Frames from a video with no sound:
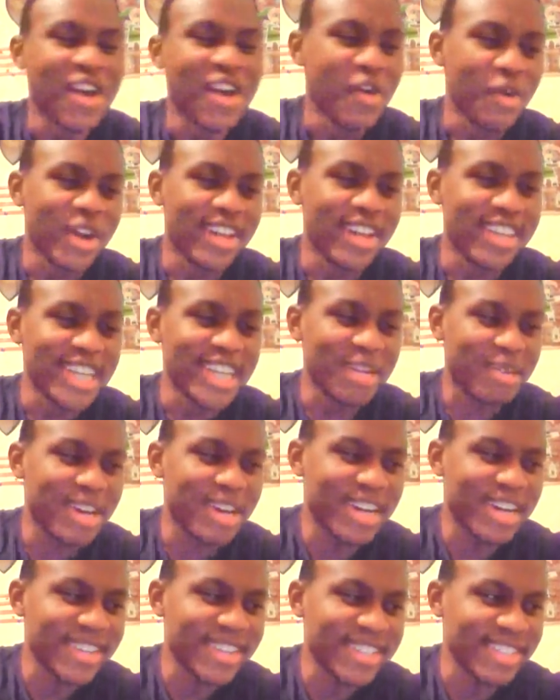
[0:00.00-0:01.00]
When I think about
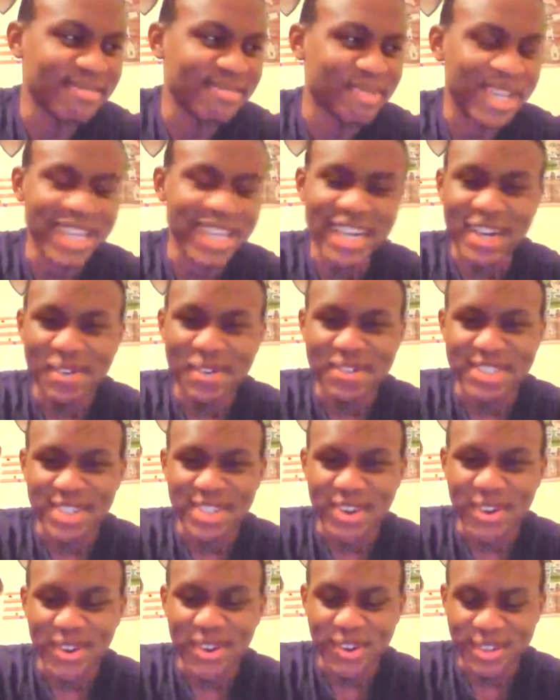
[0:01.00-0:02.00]
it now, I was like, man, I was
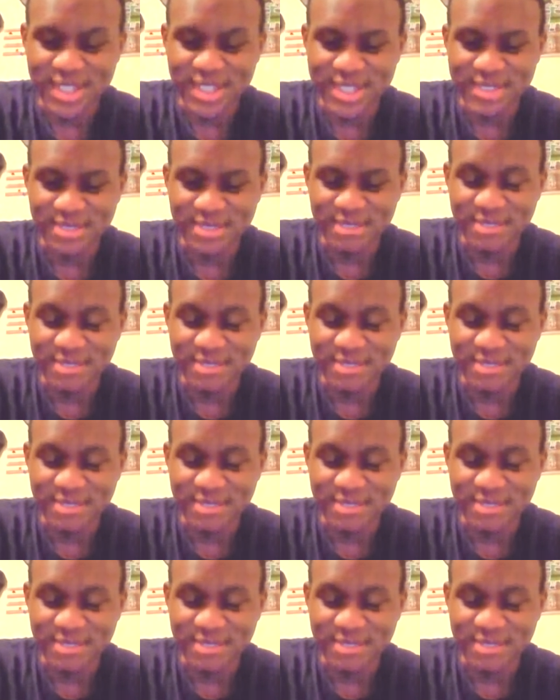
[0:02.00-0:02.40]
a heartless